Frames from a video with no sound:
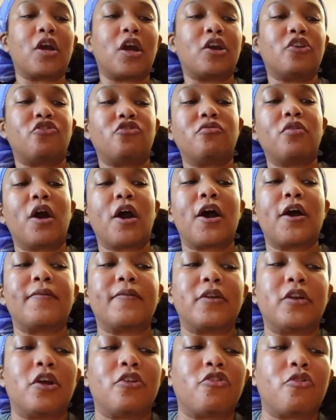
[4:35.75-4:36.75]
I do have
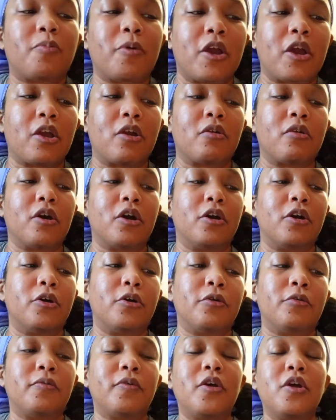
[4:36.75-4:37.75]
another pair
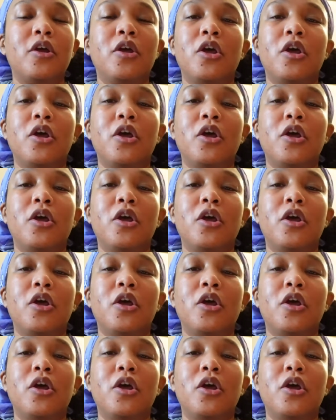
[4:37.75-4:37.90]
of